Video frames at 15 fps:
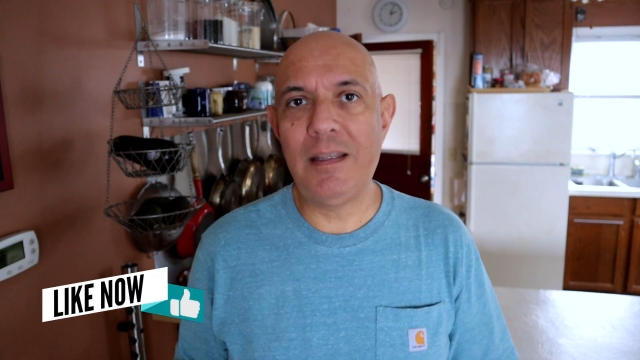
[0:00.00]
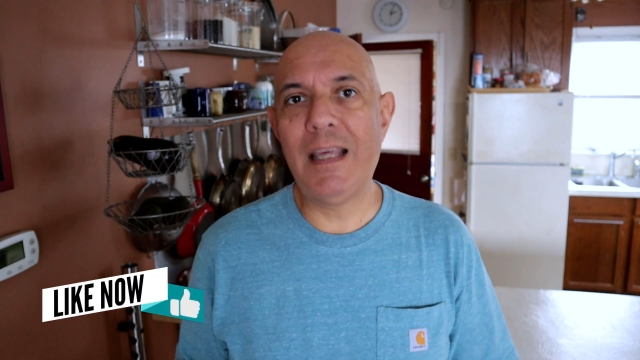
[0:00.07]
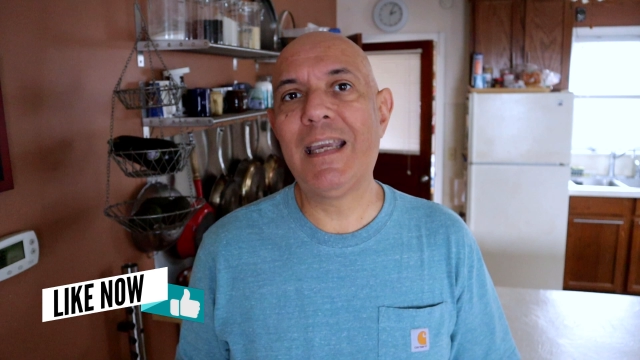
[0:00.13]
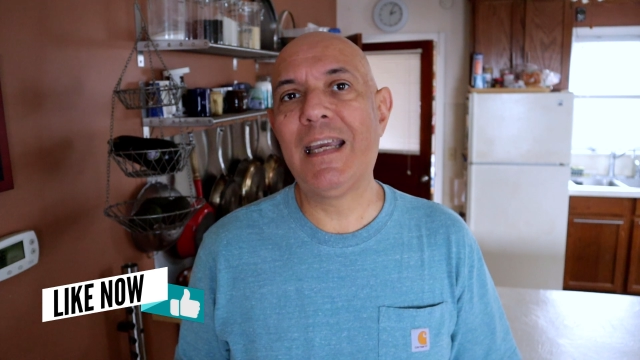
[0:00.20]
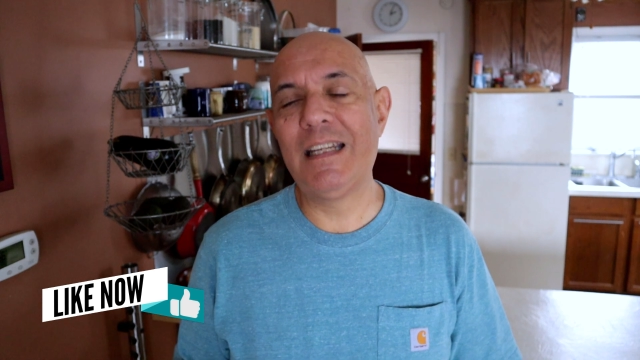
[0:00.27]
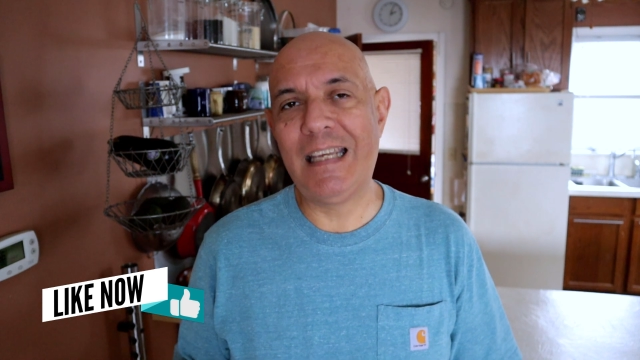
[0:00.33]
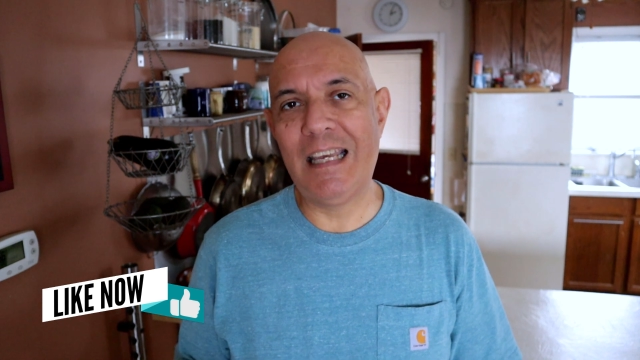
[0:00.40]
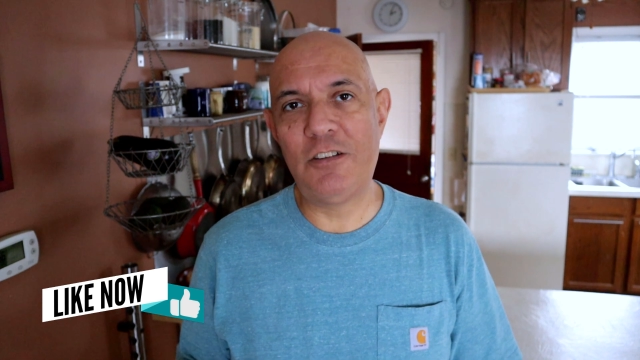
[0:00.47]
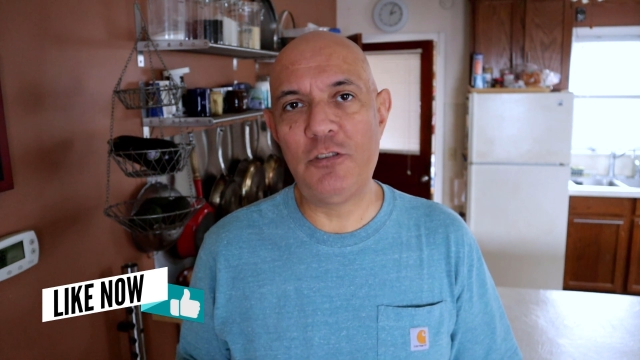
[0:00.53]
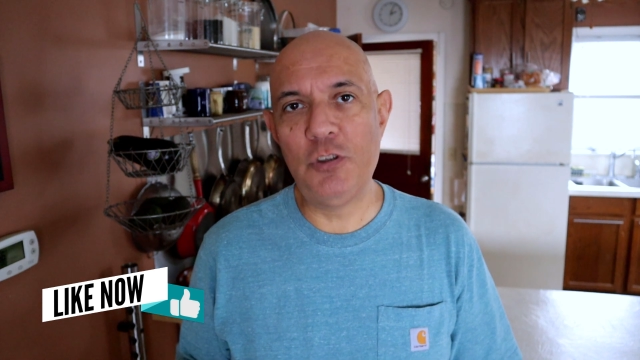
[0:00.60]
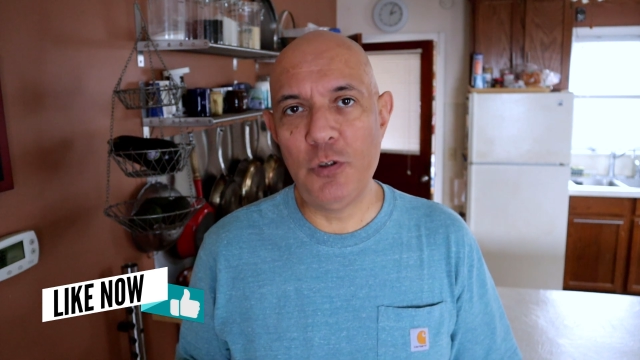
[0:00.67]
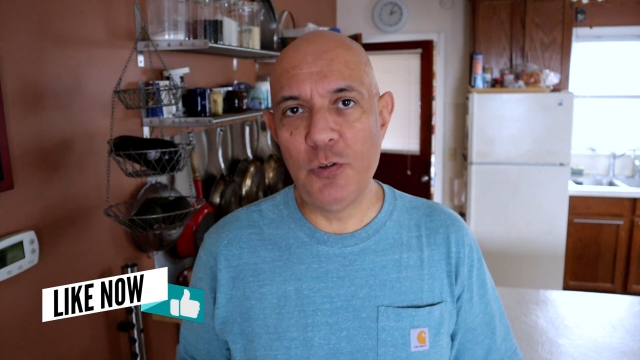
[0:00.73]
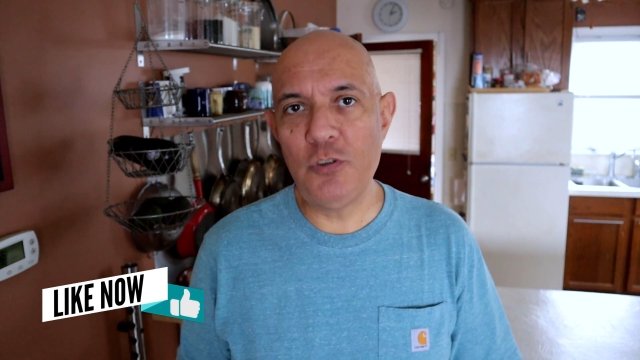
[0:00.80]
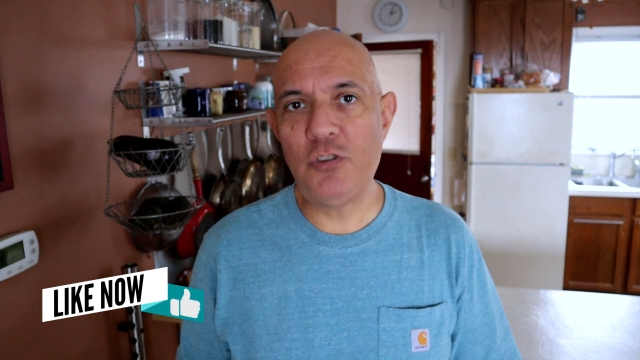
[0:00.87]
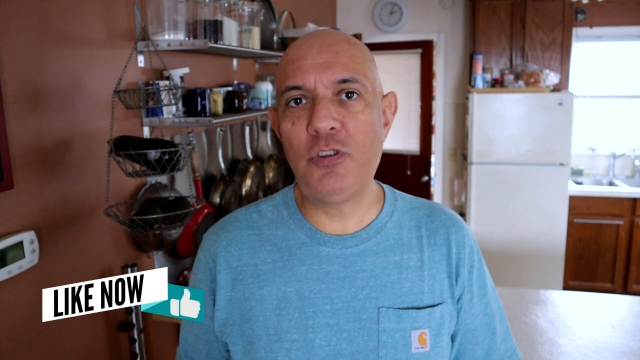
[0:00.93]
They can get
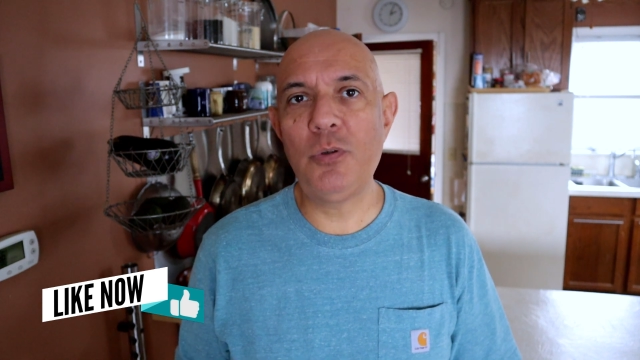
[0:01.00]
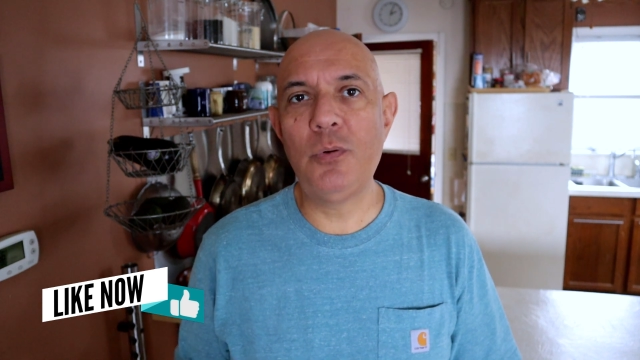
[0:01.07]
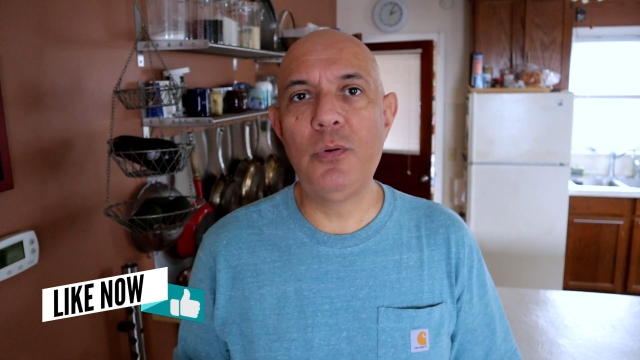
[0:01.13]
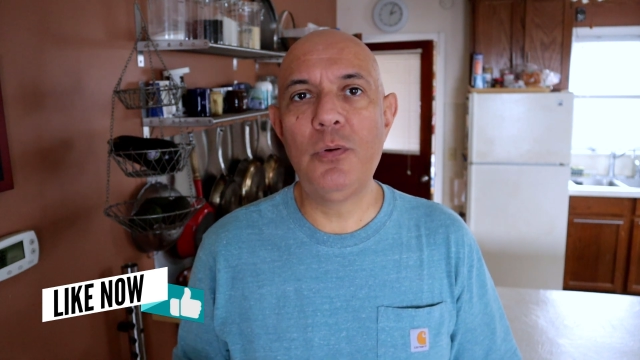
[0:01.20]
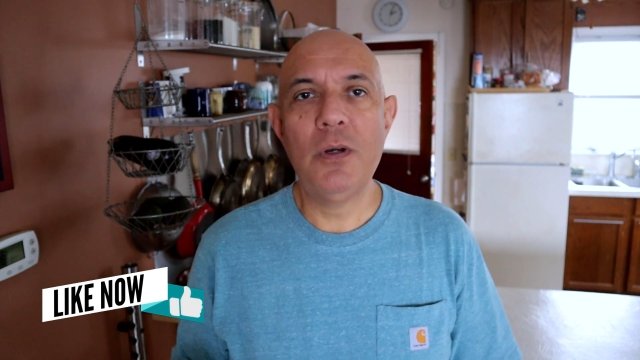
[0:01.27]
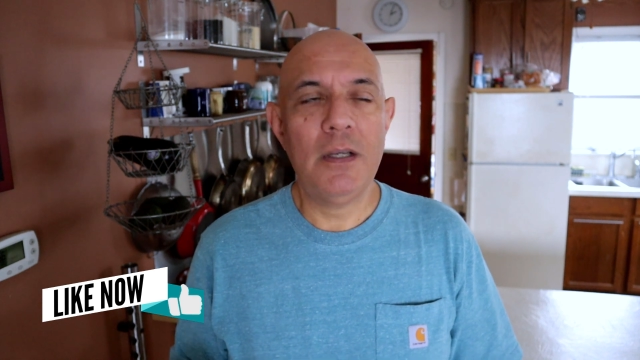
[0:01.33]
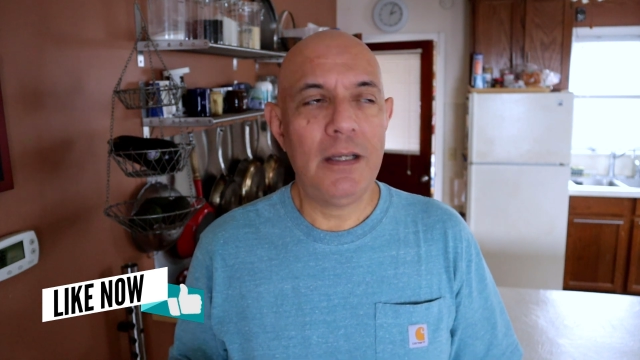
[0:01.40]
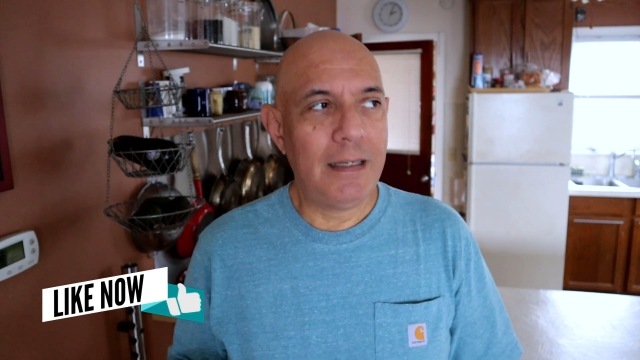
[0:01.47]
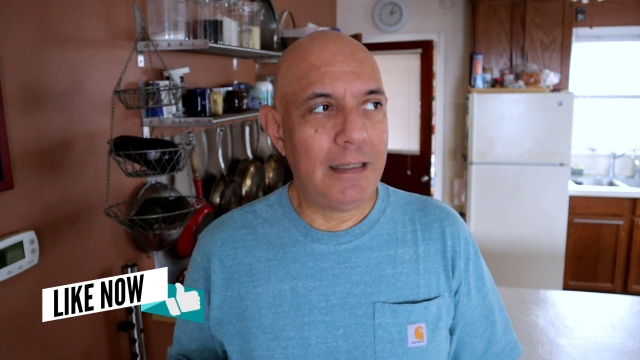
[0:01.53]
used to